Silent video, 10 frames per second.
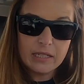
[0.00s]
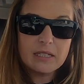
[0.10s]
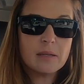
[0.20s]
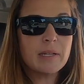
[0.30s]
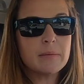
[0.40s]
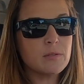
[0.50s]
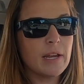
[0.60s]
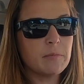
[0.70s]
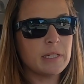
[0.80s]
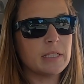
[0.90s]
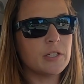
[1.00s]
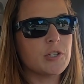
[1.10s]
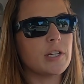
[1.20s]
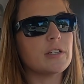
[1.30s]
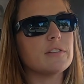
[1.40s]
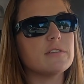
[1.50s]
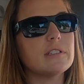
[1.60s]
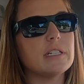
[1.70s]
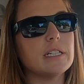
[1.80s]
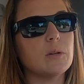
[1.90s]
sometimes when you haven't been in a truck
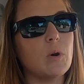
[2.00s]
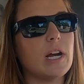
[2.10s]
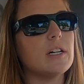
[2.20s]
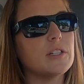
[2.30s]
in a while,